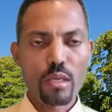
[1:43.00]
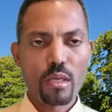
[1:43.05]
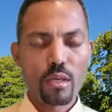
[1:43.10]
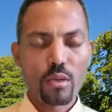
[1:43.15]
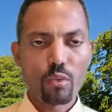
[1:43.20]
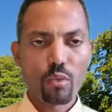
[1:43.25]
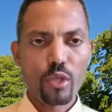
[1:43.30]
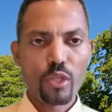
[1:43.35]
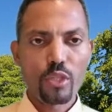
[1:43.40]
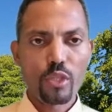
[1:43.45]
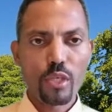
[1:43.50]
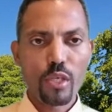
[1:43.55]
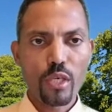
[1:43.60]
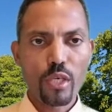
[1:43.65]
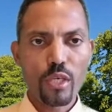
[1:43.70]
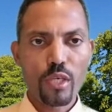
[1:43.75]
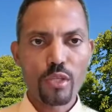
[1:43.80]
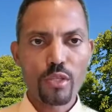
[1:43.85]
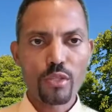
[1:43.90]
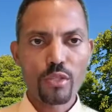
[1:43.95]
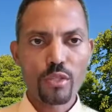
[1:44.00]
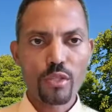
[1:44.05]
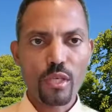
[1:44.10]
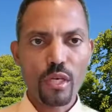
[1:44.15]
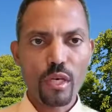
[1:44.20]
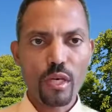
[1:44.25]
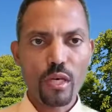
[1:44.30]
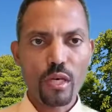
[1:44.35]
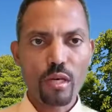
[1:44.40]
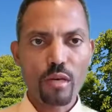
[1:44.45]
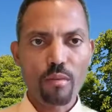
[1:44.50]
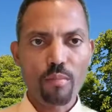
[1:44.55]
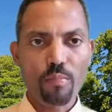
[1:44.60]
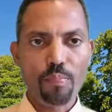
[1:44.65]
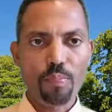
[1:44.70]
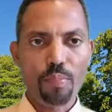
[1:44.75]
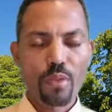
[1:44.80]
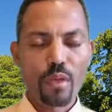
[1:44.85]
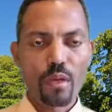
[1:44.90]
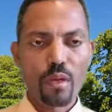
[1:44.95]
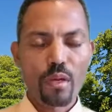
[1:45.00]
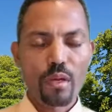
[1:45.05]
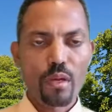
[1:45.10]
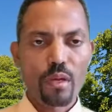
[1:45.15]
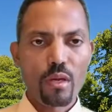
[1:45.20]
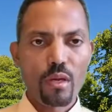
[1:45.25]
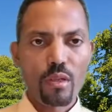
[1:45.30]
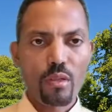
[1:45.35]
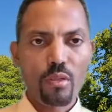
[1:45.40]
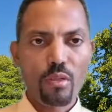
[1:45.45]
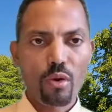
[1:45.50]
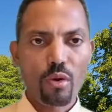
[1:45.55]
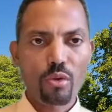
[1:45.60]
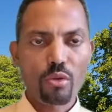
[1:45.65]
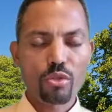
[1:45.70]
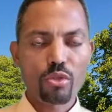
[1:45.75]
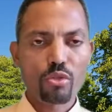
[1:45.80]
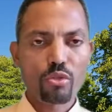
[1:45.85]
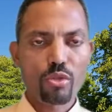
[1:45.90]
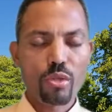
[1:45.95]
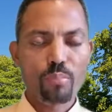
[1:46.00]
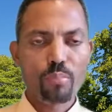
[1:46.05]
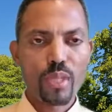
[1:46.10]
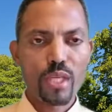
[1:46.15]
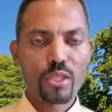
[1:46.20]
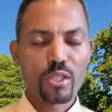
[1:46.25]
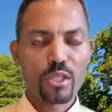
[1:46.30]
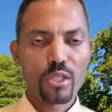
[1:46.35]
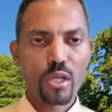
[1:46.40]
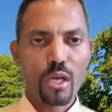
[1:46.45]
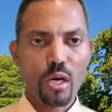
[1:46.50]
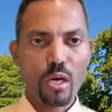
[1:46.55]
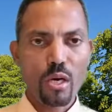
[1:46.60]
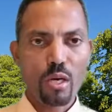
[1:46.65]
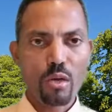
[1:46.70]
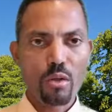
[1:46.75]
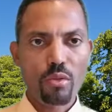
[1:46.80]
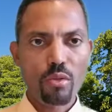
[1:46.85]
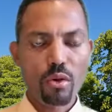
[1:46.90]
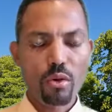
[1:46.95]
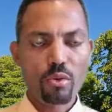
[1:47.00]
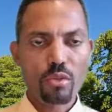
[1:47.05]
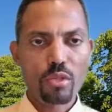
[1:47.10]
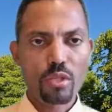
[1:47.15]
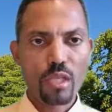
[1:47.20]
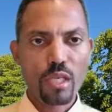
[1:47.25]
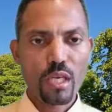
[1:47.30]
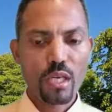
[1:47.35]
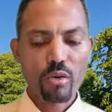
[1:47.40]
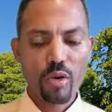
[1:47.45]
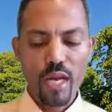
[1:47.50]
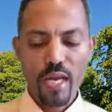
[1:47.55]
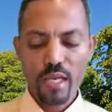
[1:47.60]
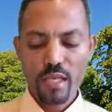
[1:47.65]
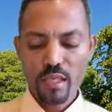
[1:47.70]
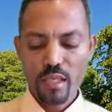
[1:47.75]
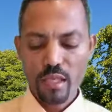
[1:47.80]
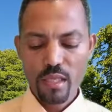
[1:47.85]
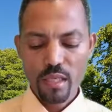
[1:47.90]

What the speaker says: which is thoughts repeated are thoughts ingrained.